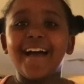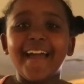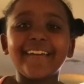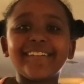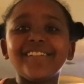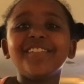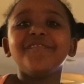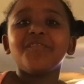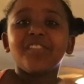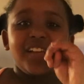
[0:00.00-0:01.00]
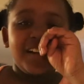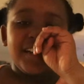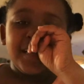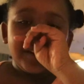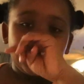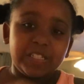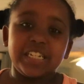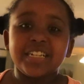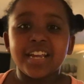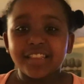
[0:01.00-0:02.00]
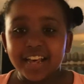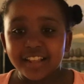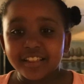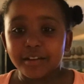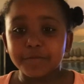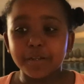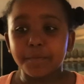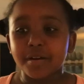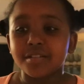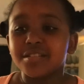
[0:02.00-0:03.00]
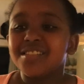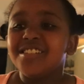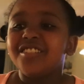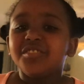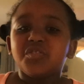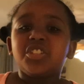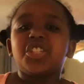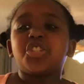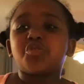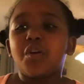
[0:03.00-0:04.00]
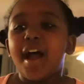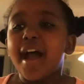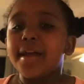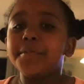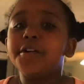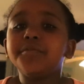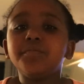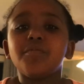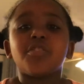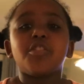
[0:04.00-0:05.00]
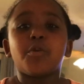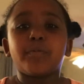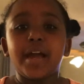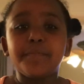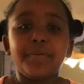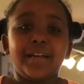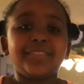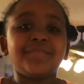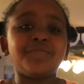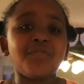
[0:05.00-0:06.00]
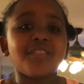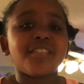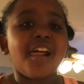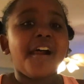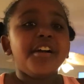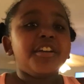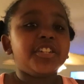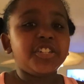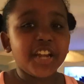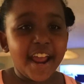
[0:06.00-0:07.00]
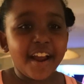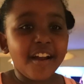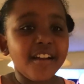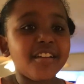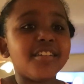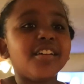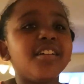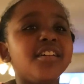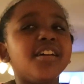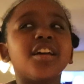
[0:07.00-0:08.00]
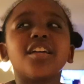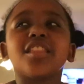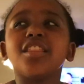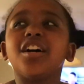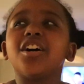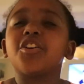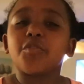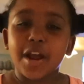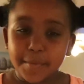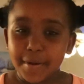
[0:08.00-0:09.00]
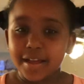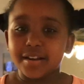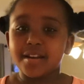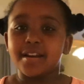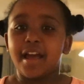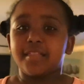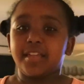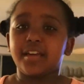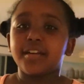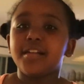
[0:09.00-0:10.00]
Like, which is hit that thumbs up button. Subscribe, the red button. Share, the gray button, I think.